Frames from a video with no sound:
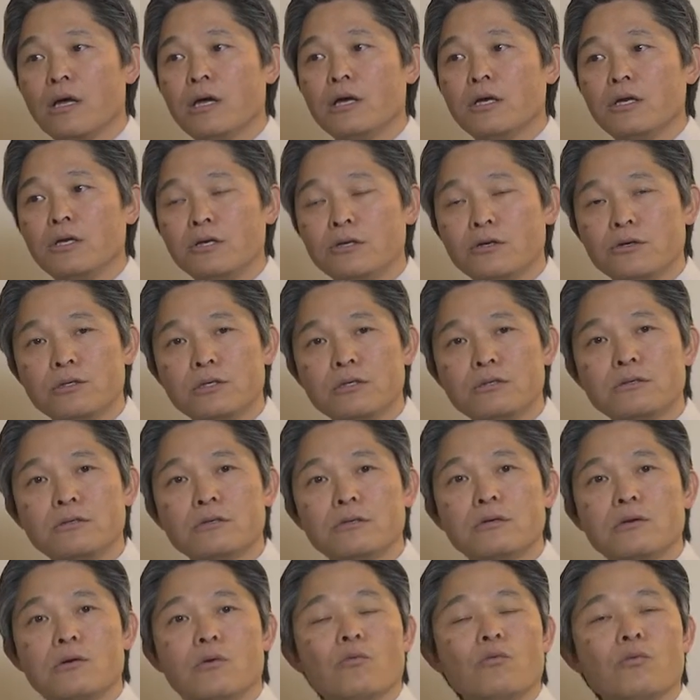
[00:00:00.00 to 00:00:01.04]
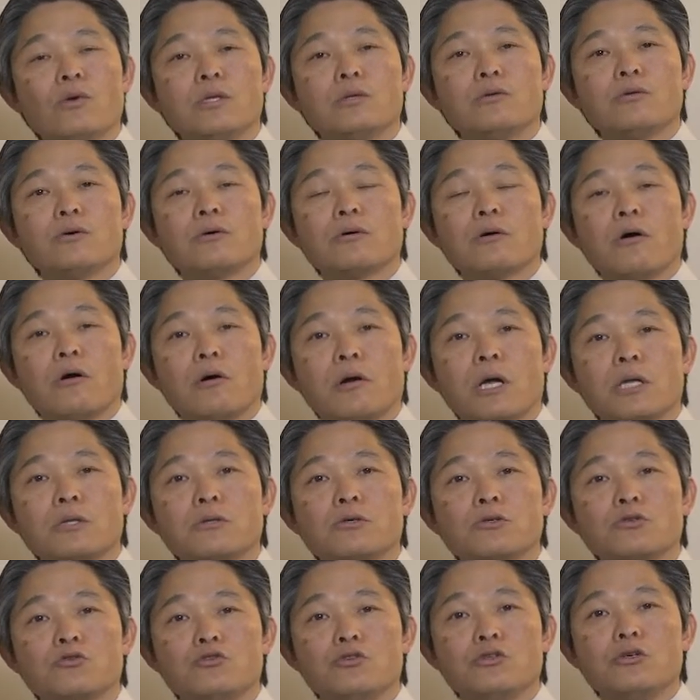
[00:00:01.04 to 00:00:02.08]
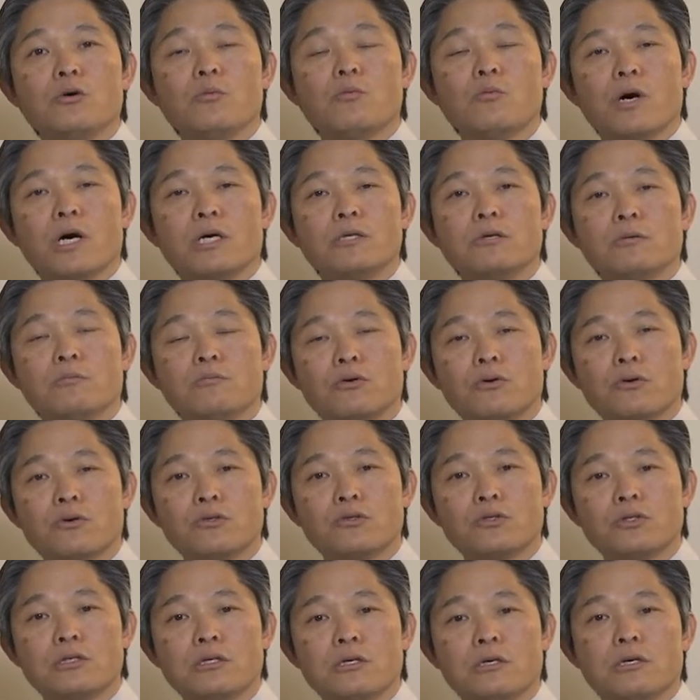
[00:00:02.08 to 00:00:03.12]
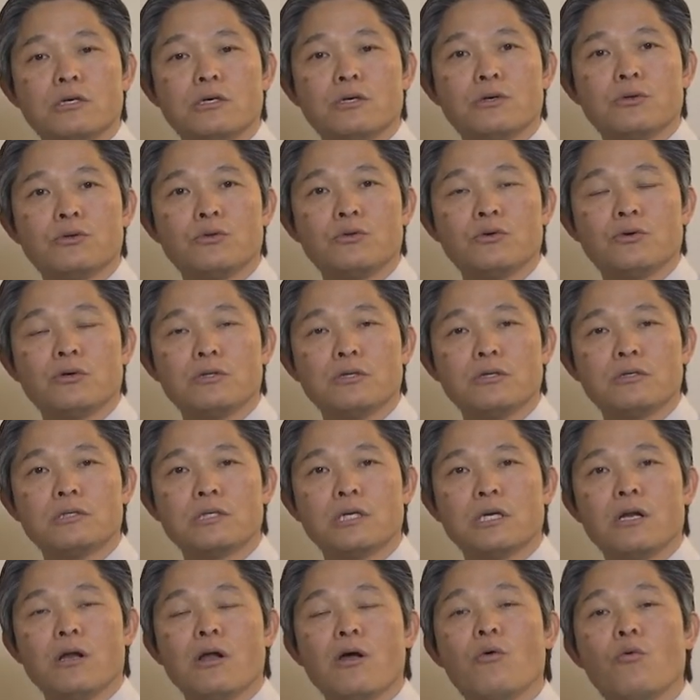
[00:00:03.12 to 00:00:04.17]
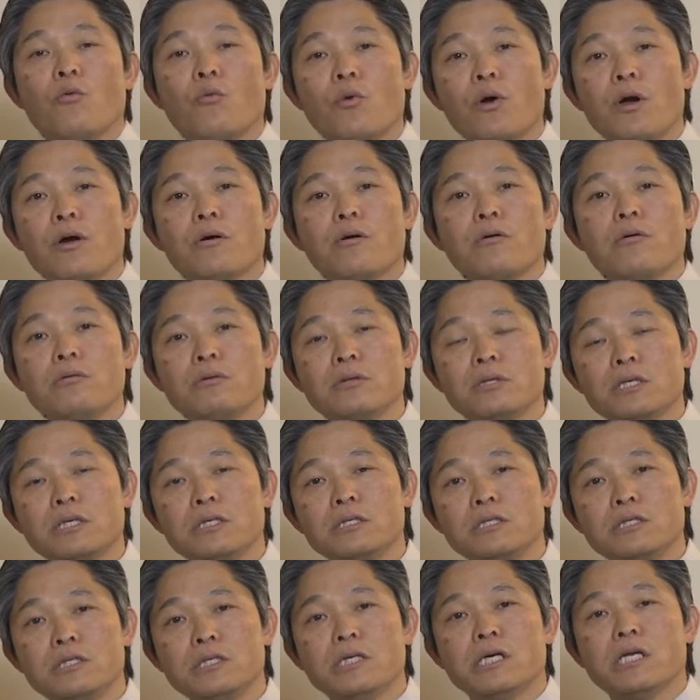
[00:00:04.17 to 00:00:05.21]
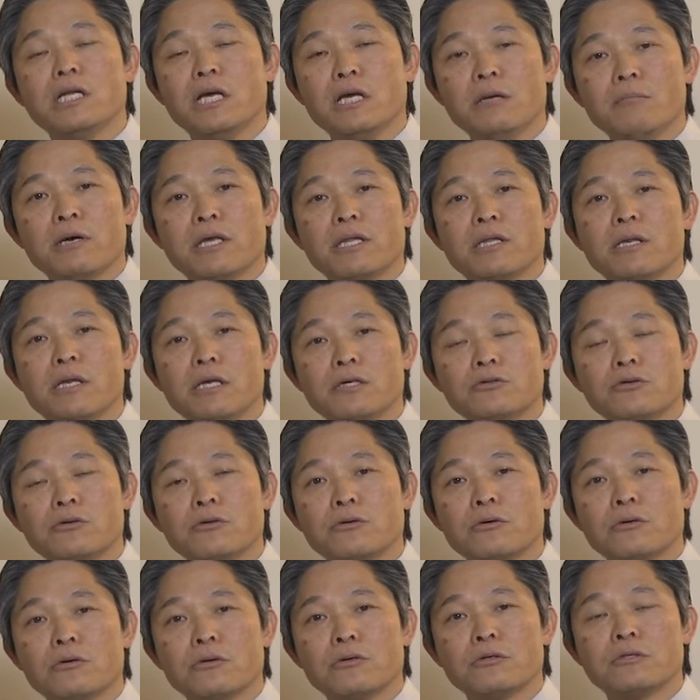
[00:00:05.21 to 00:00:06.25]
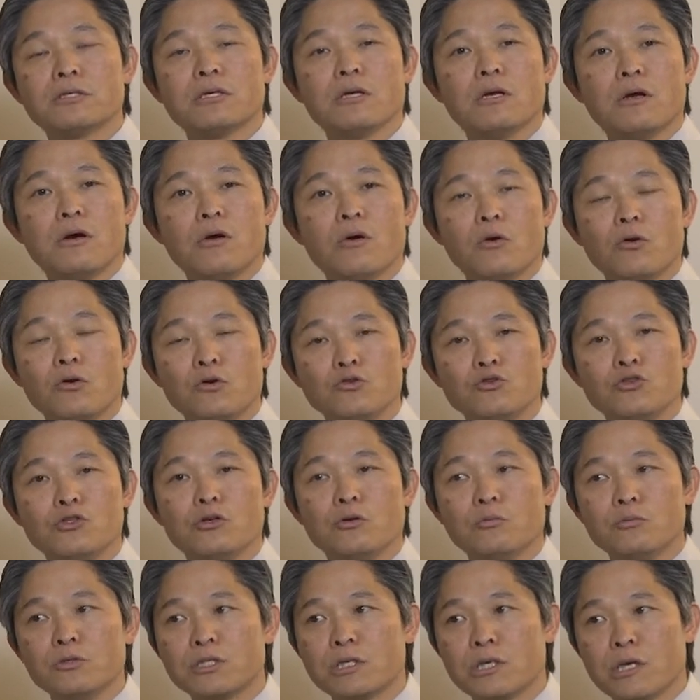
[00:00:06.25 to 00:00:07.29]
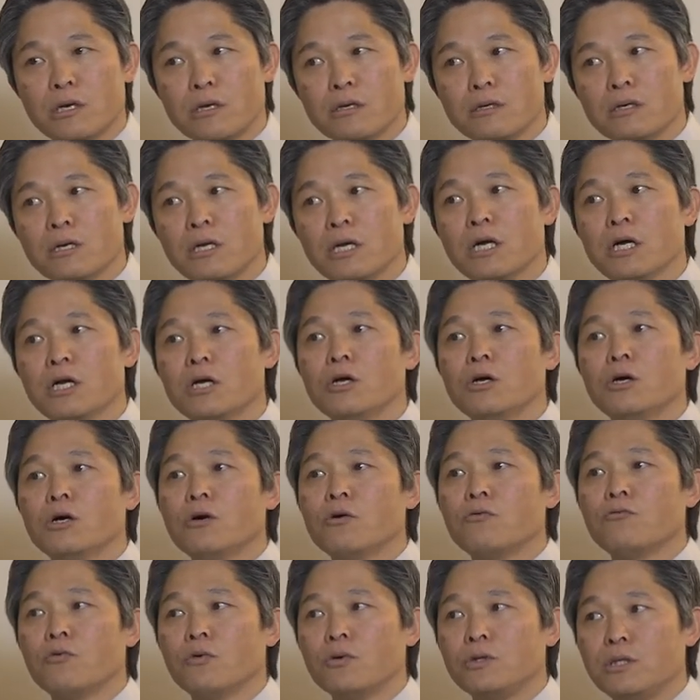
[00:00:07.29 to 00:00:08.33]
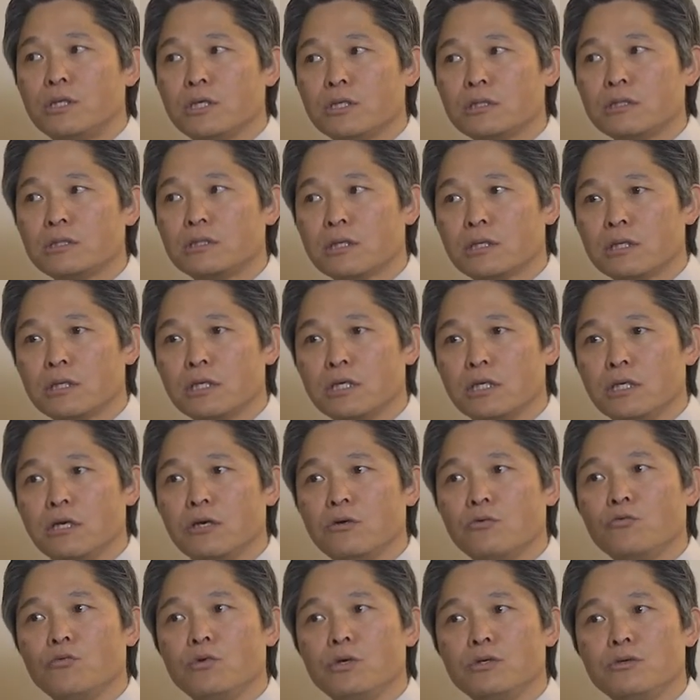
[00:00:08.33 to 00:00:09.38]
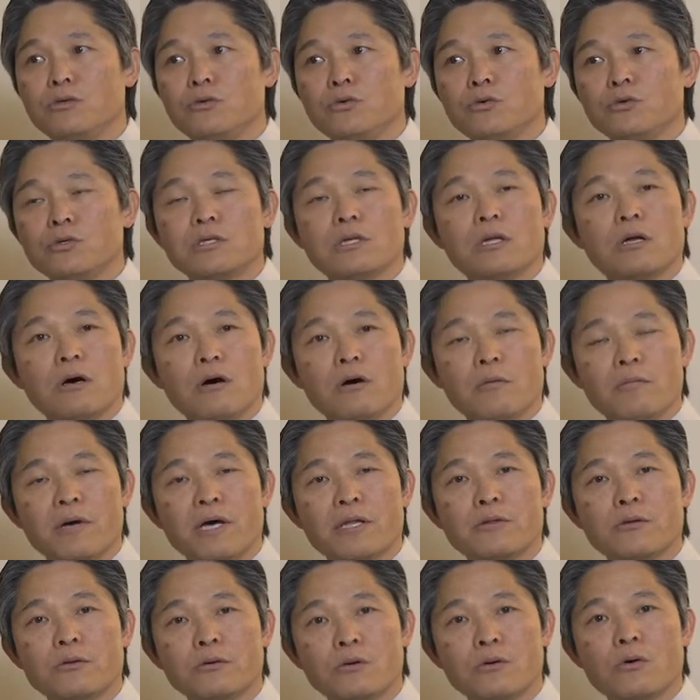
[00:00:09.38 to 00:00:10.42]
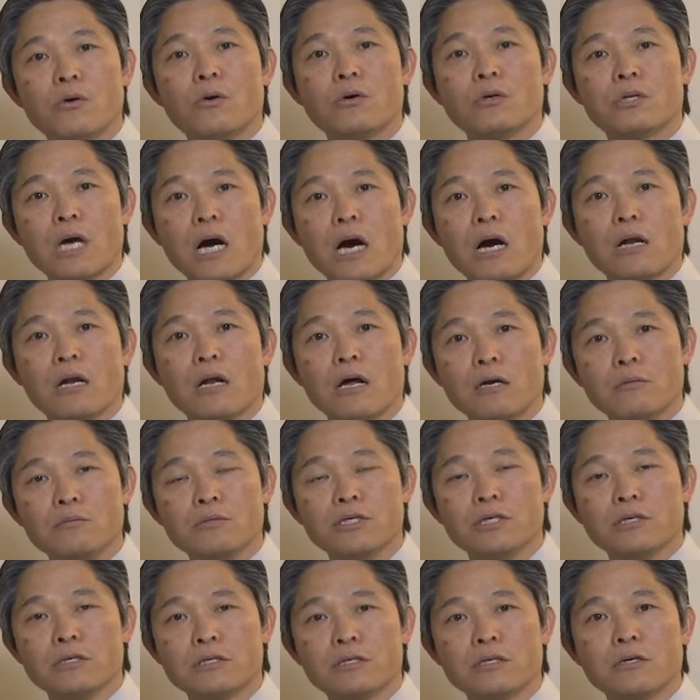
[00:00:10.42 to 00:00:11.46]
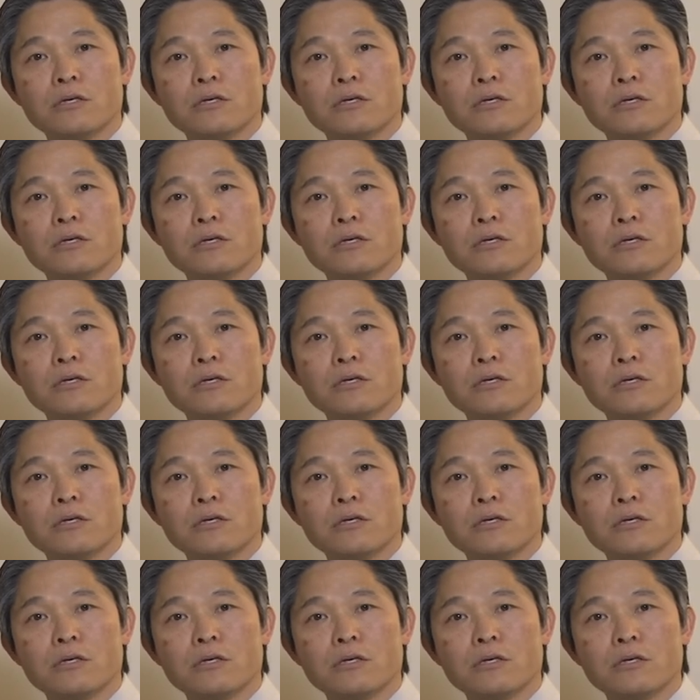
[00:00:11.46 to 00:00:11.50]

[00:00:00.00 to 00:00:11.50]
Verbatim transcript: In addition, we took another genome-wide approach to understand where this DNA methylation occurs on a genome scale. For this study, we used a method called RRBS,